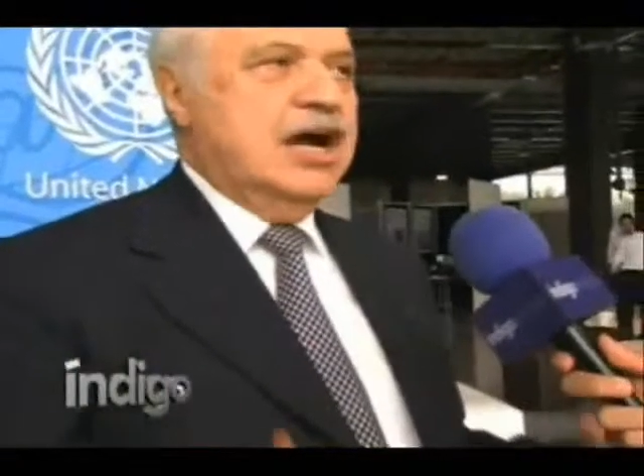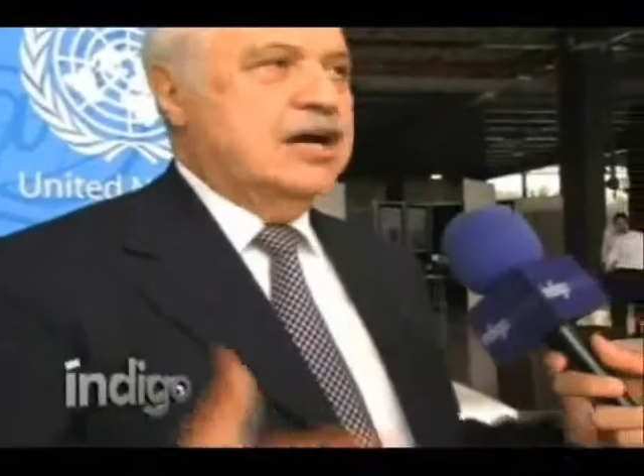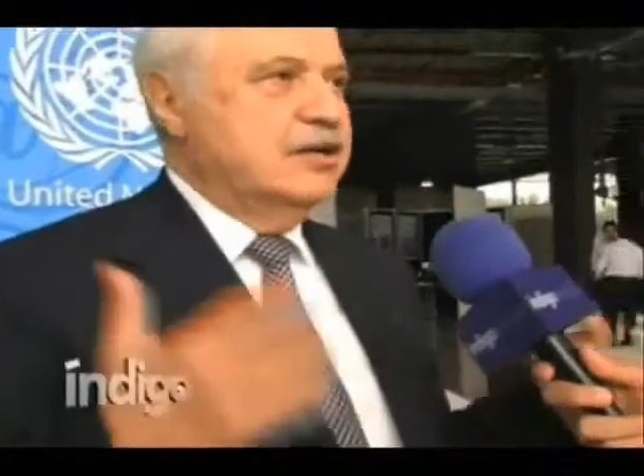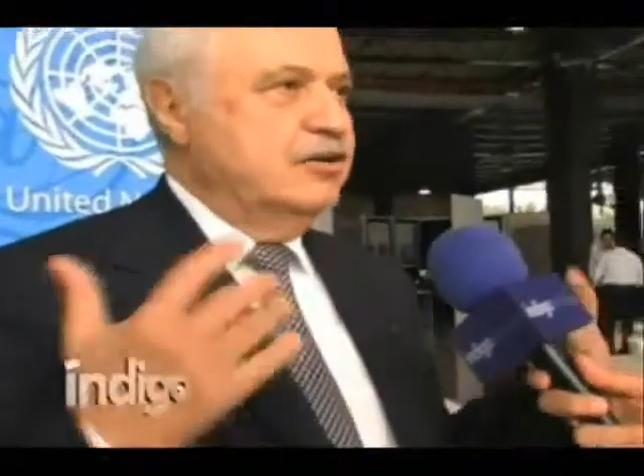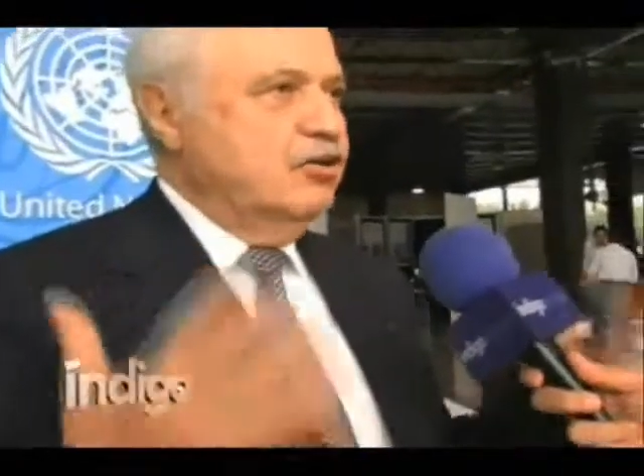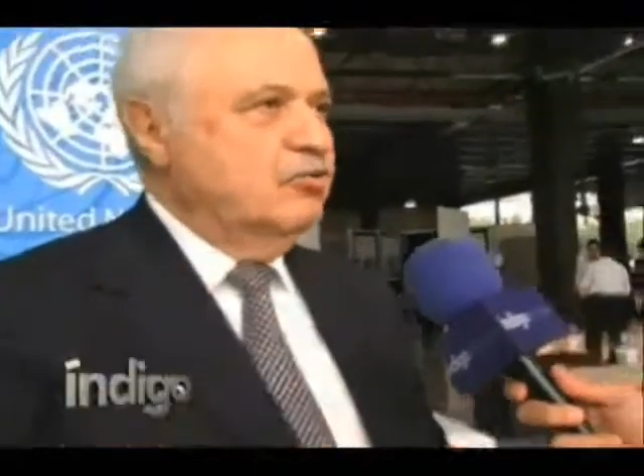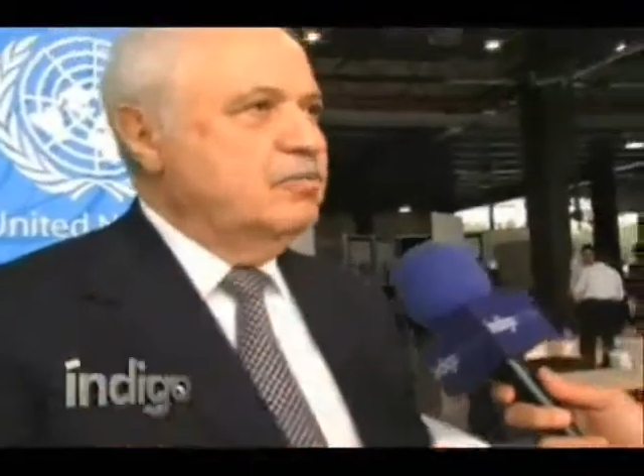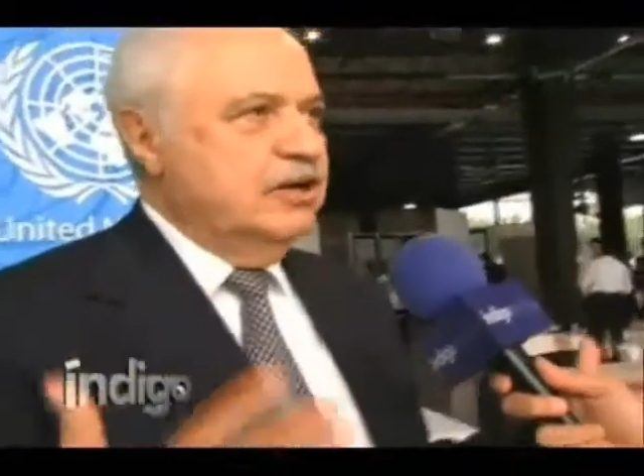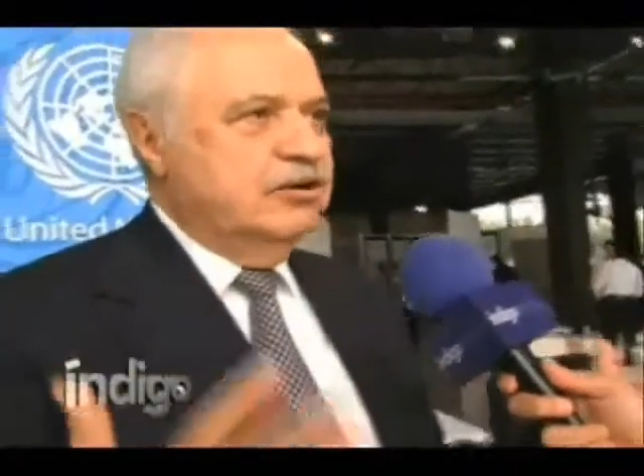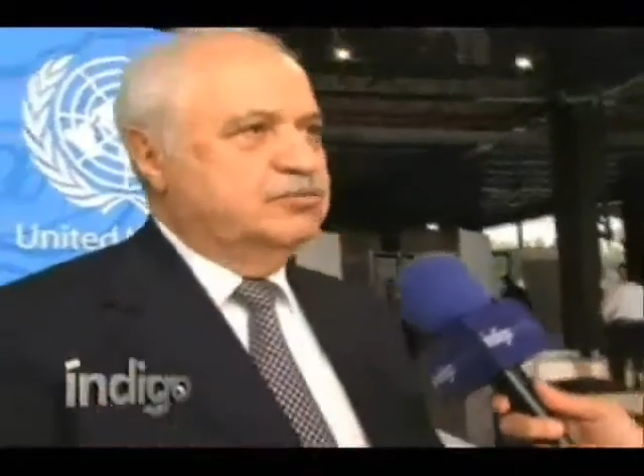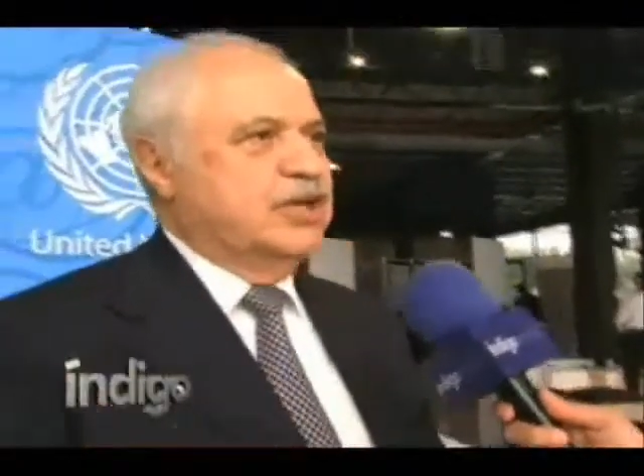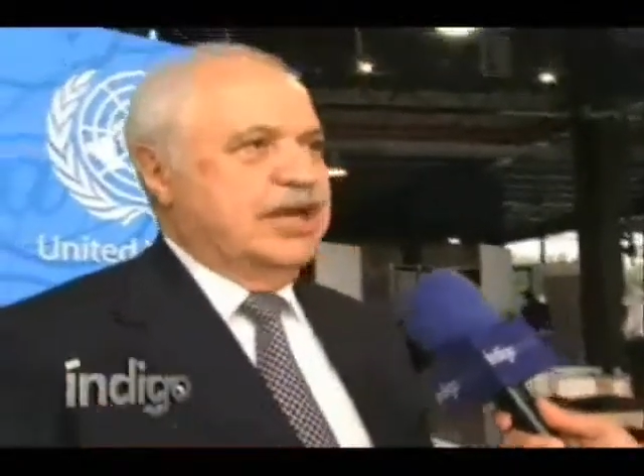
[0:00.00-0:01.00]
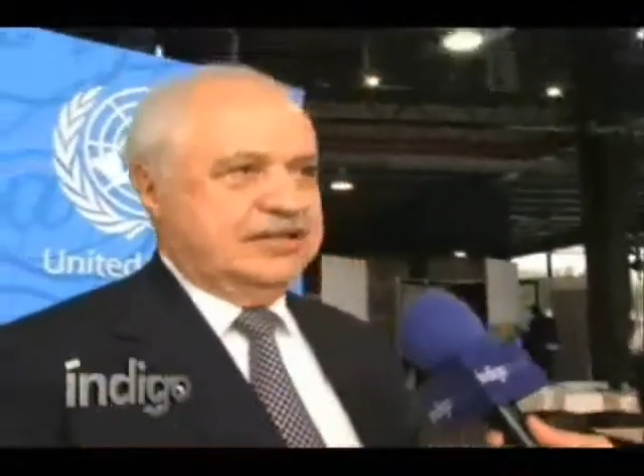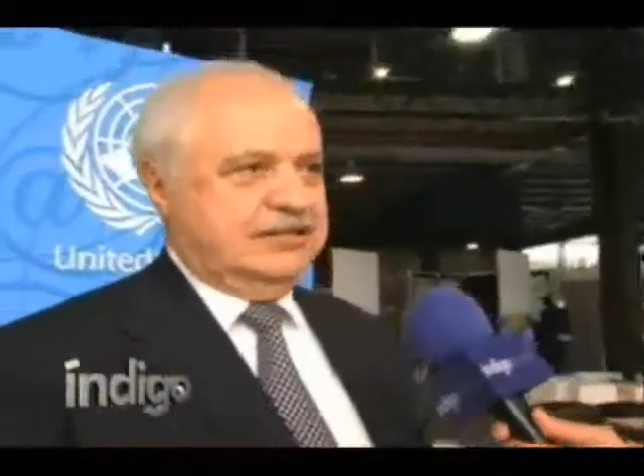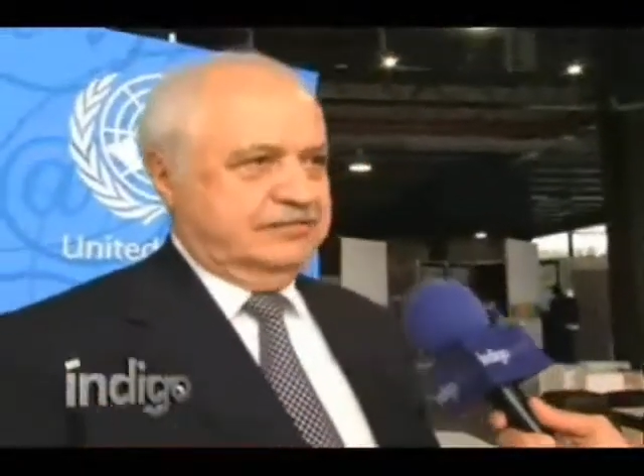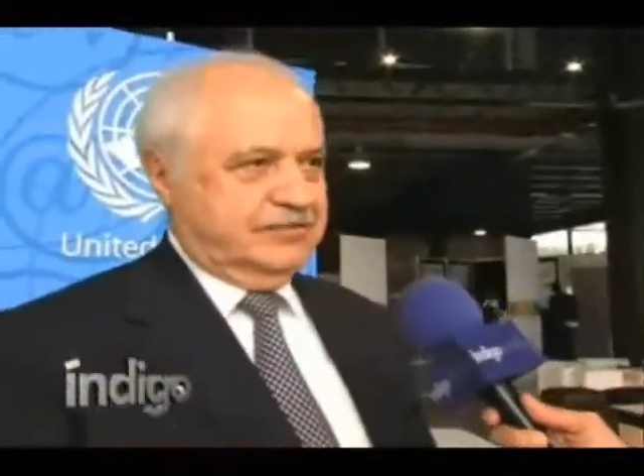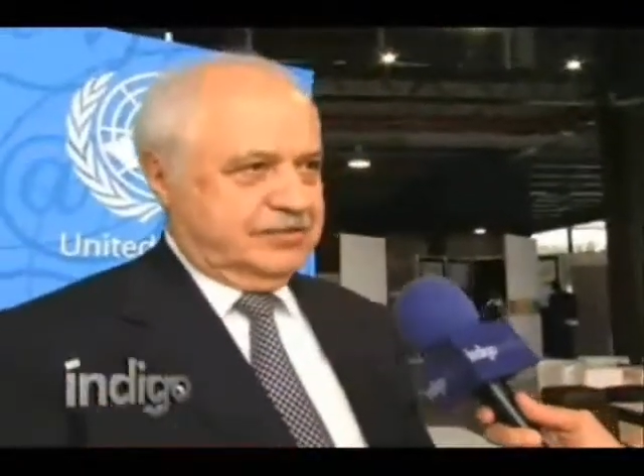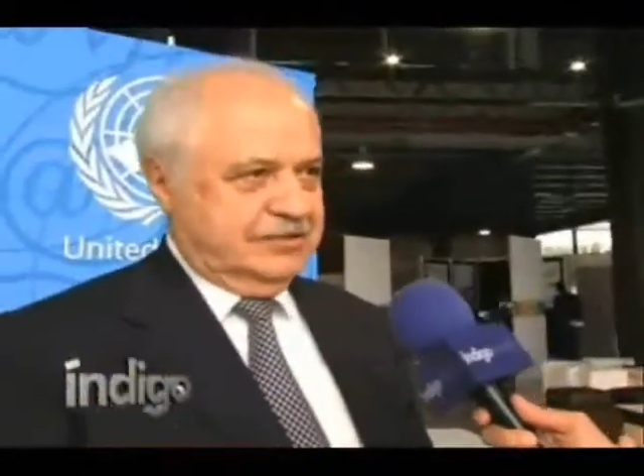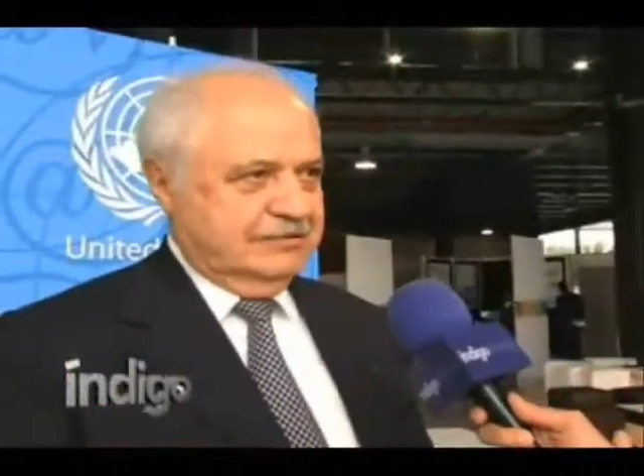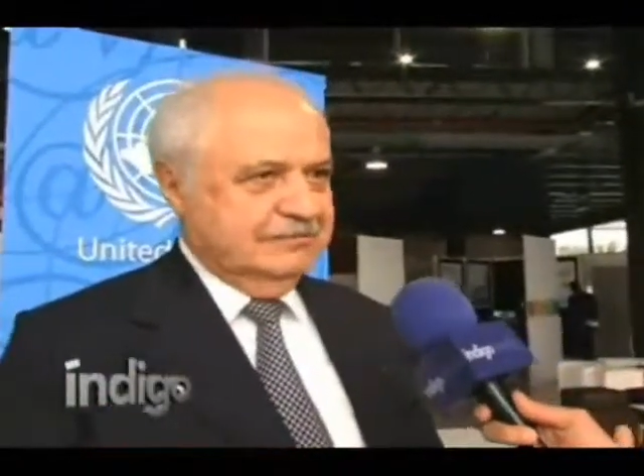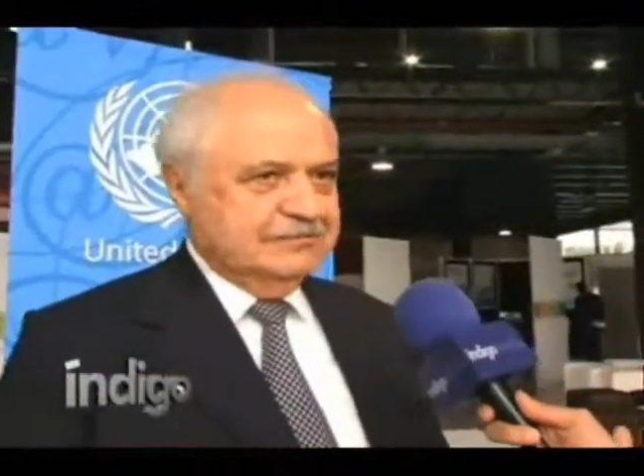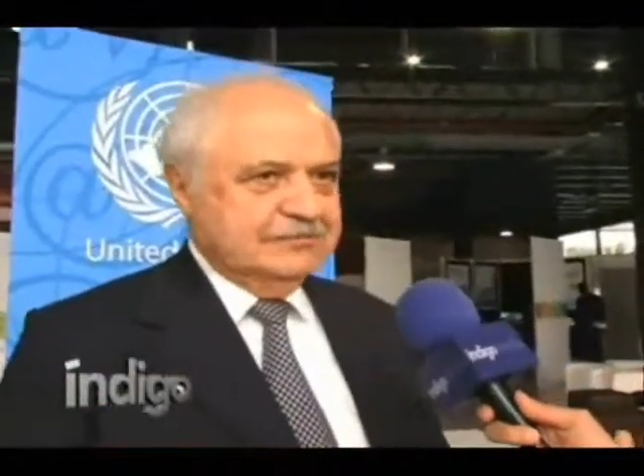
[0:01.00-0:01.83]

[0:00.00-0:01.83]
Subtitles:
are noble objectives.